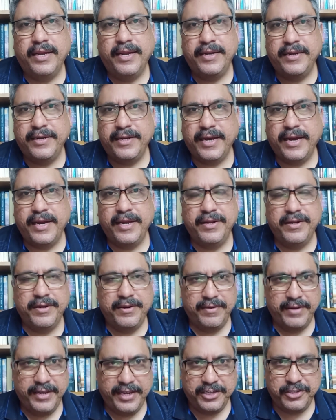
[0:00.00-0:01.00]

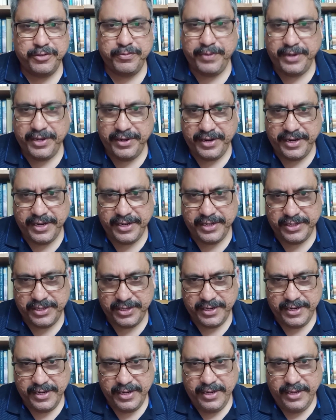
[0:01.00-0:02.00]
entire
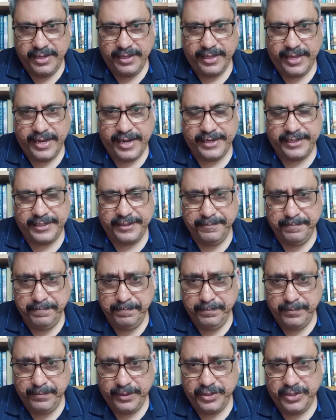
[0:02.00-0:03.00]
experience that
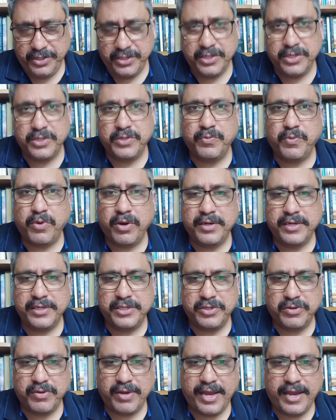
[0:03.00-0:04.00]
Jesus wants us
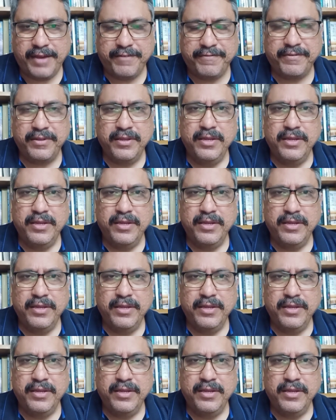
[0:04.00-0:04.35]
to have.